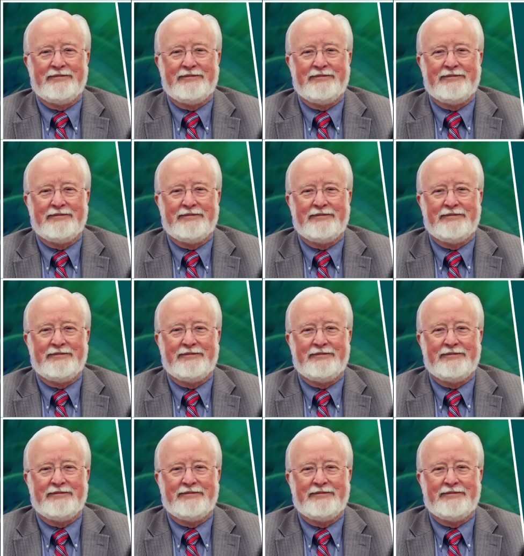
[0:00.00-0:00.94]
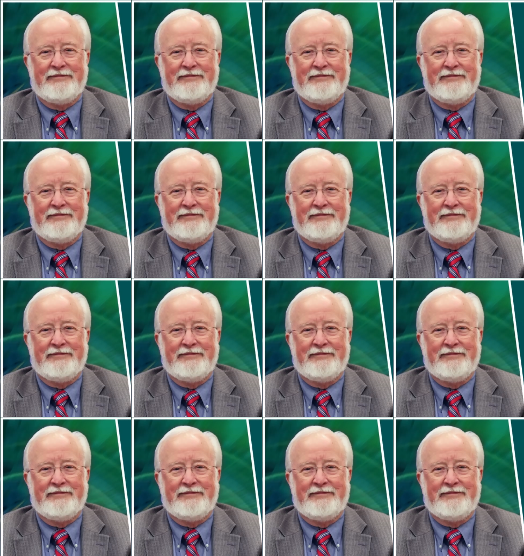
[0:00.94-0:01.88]

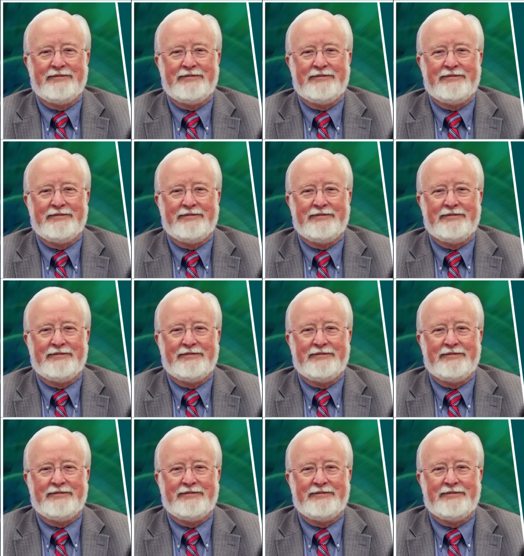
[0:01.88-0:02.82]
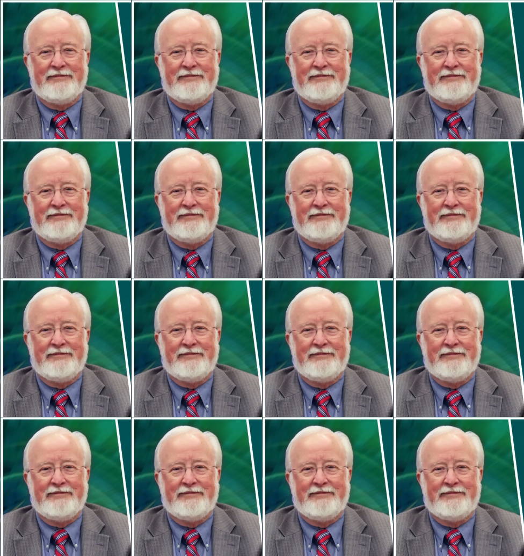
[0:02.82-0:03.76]

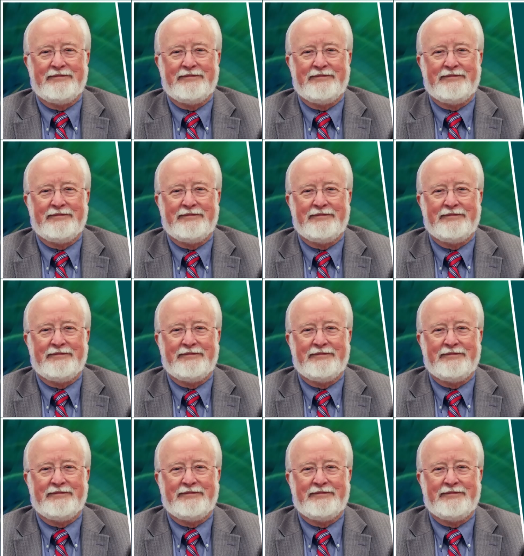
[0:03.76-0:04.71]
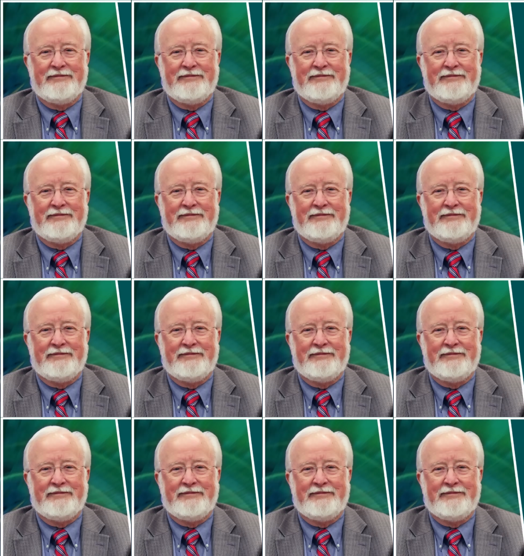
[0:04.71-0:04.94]
[no speech]